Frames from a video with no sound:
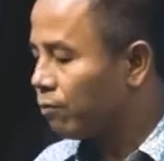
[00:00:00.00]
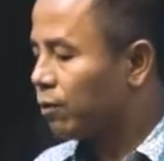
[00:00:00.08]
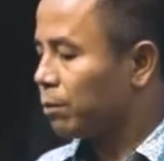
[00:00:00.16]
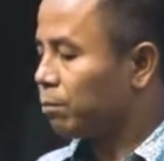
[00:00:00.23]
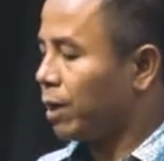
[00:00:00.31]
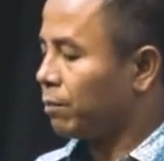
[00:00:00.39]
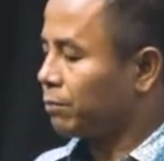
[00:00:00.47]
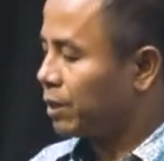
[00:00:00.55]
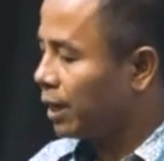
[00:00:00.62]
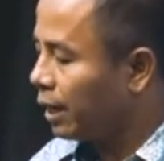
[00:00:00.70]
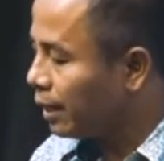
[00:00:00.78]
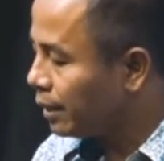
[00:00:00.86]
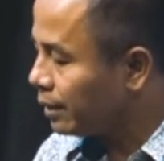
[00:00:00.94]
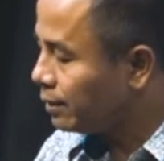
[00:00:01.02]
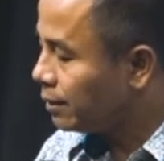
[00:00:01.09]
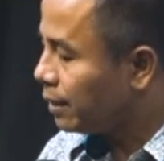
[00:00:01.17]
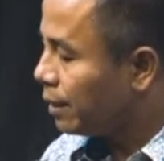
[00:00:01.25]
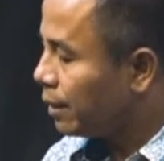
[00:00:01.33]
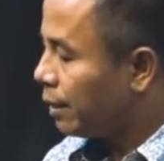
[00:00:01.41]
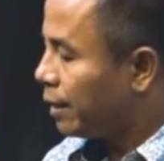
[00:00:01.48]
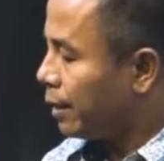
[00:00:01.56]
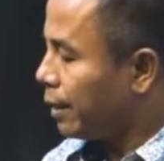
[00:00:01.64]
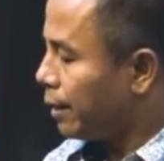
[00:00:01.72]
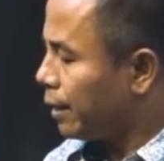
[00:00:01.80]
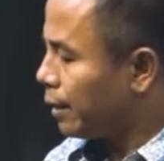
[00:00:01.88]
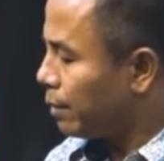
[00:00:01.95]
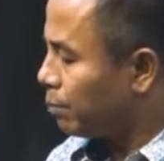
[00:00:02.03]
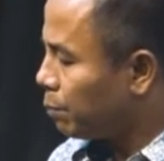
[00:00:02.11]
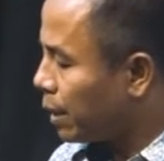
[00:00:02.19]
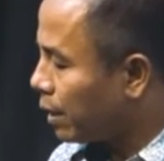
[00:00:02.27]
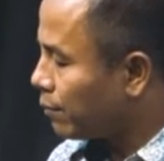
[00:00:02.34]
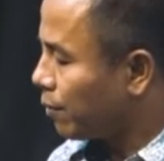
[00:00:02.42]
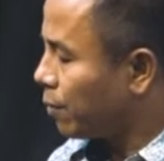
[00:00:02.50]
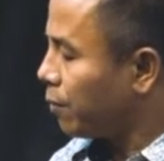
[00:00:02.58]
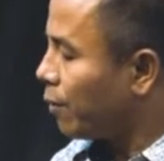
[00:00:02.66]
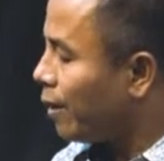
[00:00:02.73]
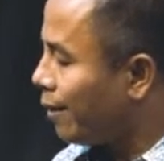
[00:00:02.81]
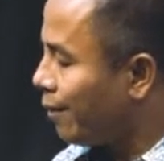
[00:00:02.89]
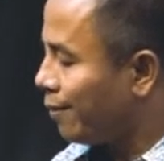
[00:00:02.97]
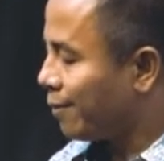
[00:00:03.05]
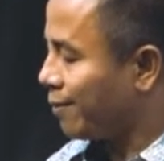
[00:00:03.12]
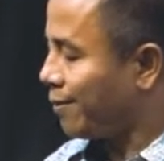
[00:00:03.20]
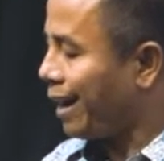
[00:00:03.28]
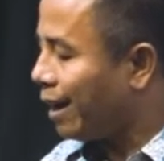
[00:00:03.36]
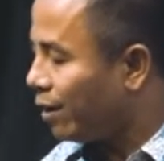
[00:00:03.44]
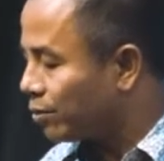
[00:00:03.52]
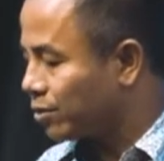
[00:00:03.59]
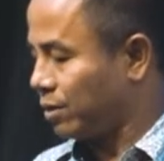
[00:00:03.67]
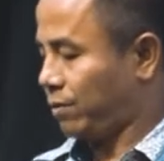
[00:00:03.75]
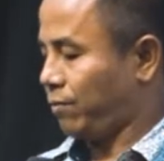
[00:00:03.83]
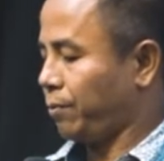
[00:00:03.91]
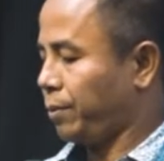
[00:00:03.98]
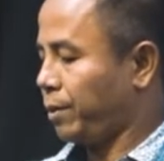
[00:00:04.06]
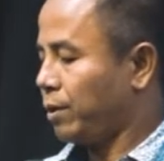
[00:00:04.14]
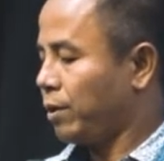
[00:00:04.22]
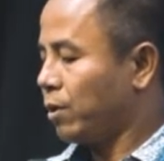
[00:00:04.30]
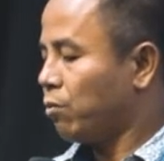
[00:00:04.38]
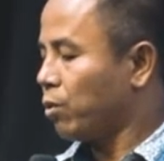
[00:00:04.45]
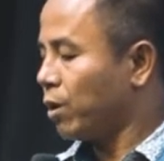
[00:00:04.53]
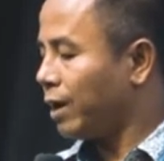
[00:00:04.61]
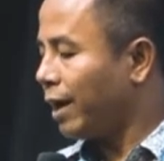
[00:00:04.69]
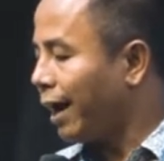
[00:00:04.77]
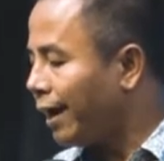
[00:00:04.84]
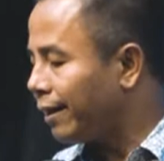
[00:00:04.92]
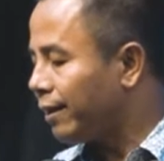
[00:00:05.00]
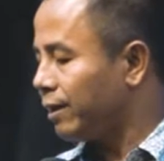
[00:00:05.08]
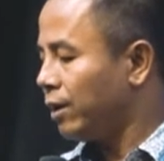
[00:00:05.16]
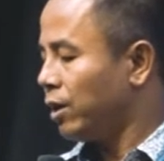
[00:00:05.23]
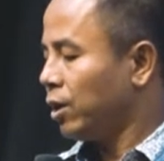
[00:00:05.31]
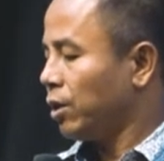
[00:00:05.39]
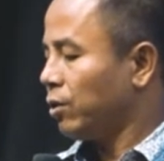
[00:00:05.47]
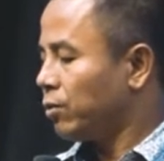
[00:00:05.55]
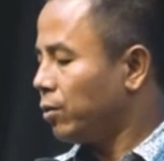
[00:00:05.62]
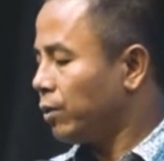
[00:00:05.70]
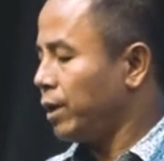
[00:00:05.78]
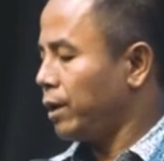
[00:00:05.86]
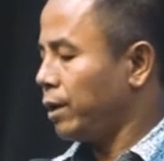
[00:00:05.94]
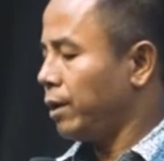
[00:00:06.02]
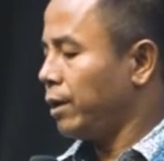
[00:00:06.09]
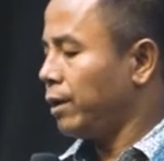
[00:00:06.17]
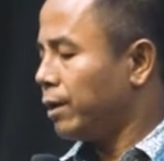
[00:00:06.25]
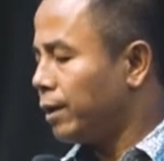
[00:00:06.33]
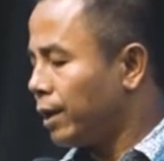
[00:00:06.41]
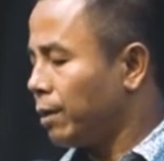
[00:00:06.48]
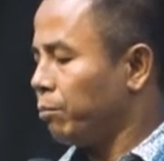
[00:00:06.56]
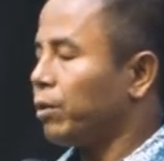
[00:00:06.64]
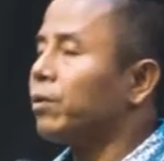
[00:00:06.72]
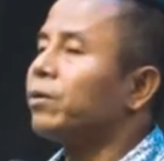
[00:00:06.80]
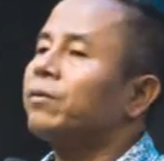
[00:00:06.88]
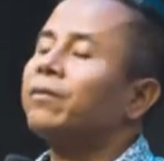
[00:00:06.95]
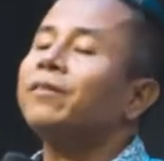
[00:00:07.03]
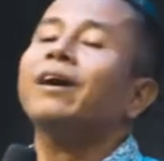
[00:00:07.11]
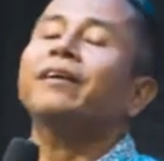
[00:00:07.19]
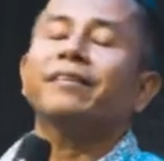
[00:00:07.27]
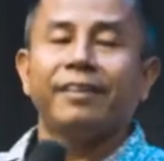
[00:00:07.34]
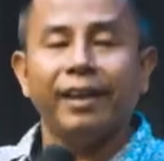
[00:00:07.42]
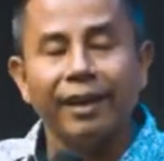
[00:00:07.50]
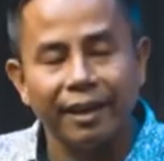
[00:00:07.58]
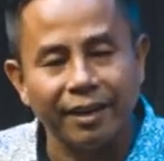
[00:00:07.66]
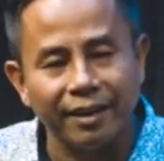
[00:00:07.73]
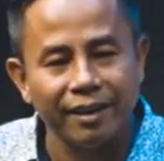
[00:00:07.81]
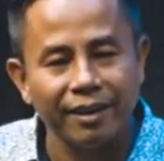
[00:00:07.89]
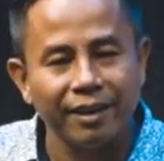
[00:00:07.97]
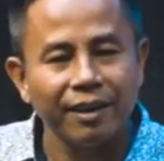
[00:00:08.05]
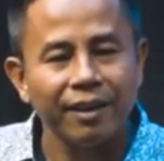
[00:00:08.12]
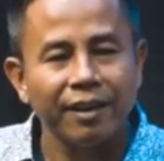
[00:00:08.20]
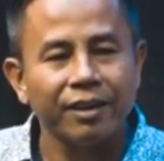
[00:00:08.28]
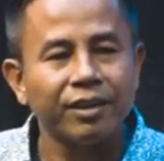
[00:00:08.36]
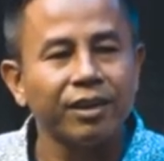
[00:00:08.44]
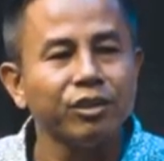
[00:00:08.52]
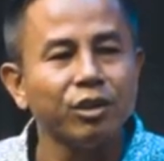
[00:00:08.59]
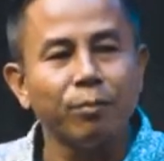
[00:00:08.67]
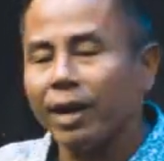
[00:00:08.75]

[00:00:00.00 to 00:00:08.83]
were baptized, and about 3,000 were added to their number that day. Can you